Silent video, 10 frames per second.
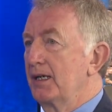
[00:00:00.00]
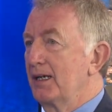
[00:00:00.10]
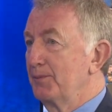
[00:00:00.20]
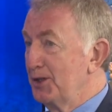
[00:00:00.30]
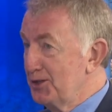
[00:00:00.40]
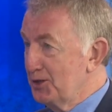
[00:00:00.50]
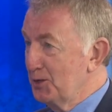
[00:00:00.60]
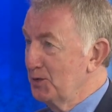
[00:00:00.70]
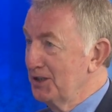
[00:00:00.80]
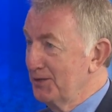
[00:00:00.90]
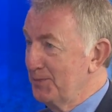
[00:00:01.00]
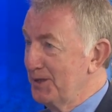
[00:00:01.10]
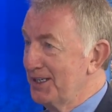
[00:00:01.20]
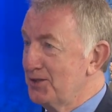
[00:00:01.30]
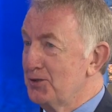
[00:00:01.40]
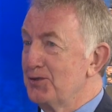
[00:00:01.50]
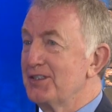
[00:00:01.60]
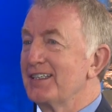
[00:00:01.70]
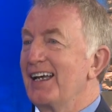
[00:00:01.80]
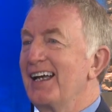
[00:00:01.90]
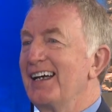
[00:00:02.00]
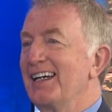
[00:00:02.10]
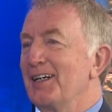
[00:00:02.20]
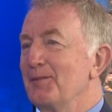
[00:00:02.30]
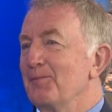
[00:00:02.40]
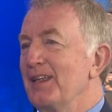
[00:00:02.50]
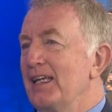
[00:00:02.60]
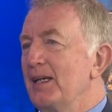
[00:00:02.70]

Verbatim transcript: I'm not into the world of predictions, um,